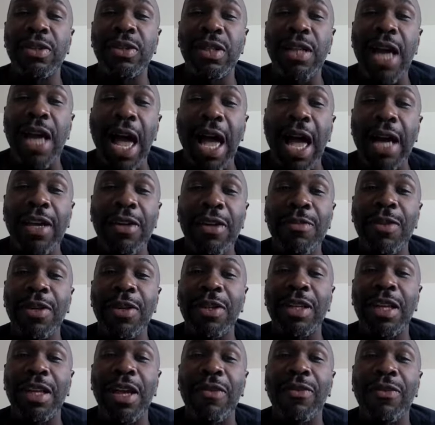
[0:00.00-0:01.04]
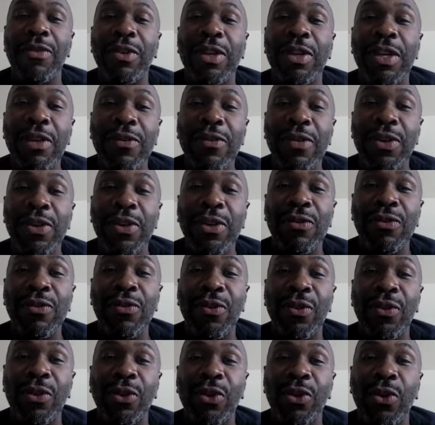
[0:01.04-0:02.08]
document that I've given you
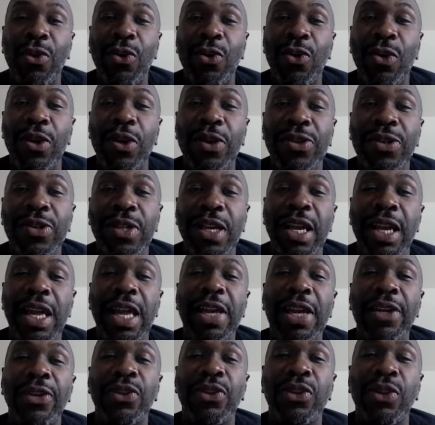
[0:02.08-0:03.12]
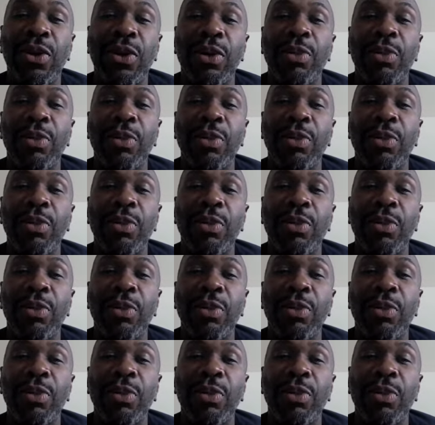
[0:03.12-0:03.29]
for the course as your